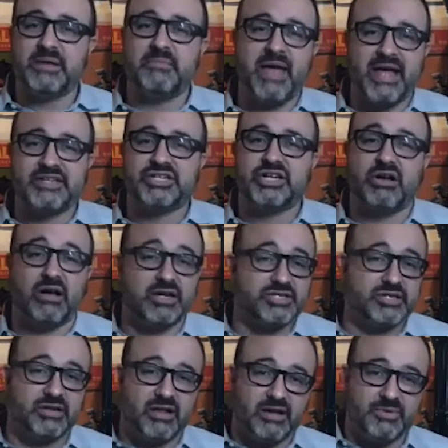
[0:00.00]
a big magic
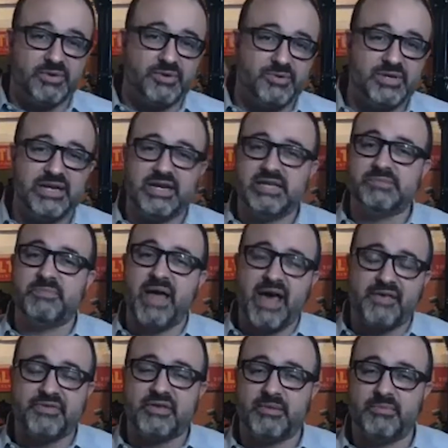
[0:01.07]
auction along with Houdini's
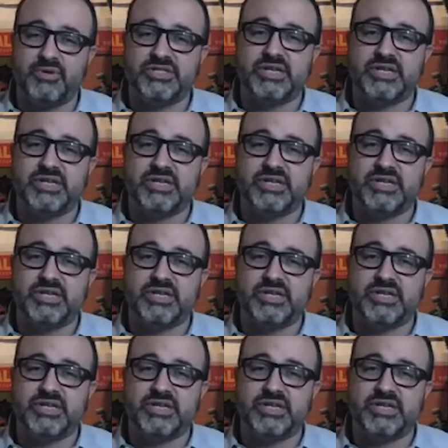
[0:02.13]
bathtub,